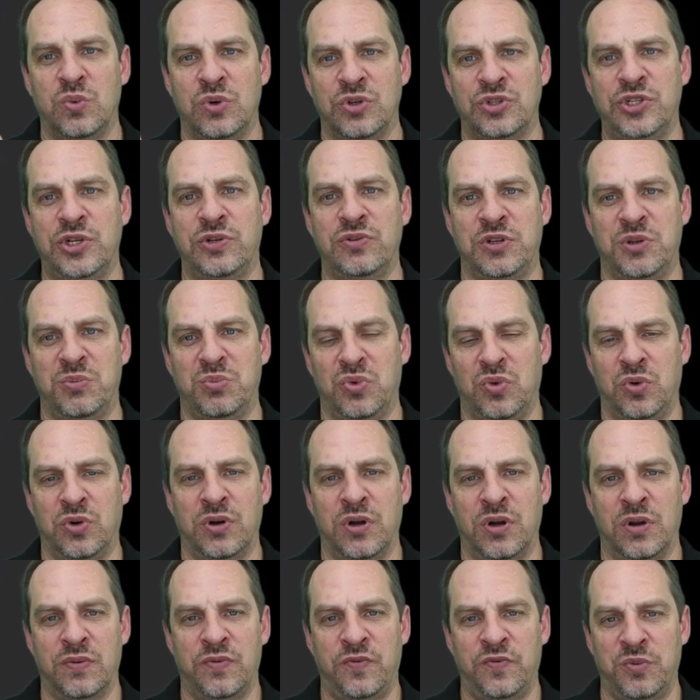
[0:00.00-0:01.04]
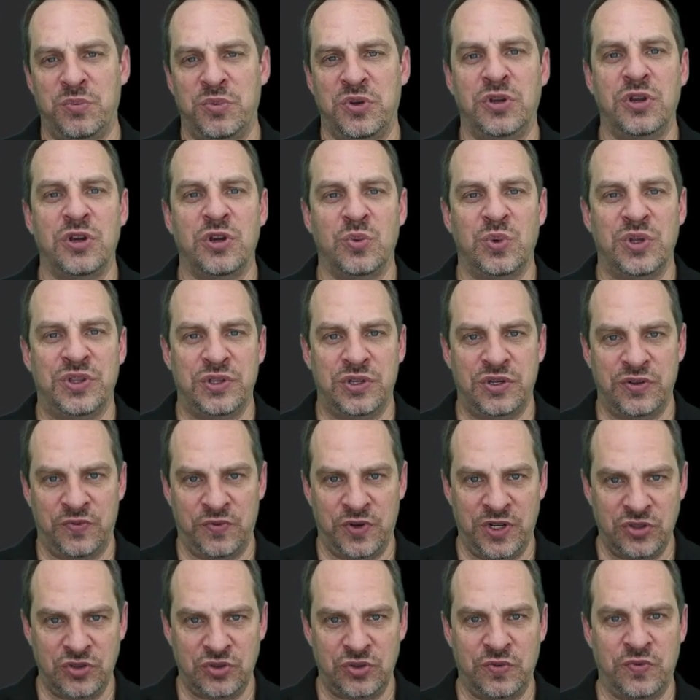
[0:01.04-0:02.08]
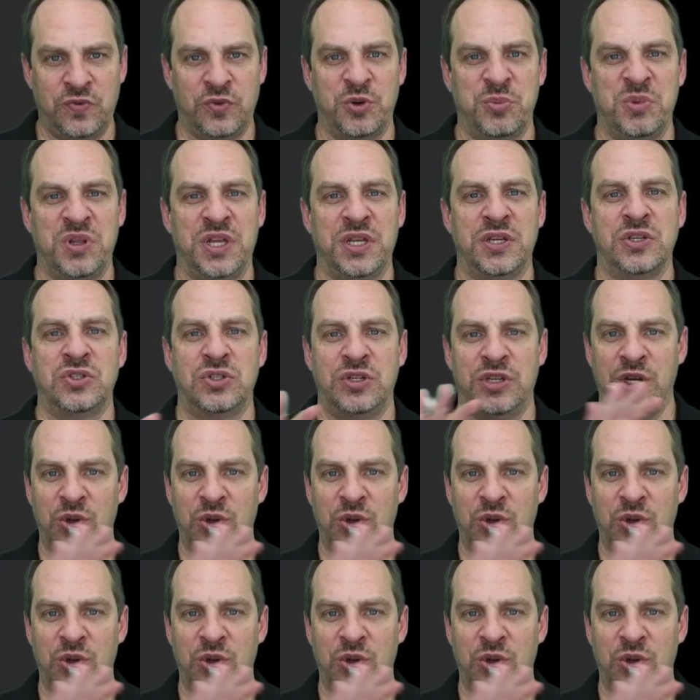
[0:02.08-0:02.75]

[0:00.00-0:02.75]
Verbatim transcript: we're generally more familiar with the differential formulation.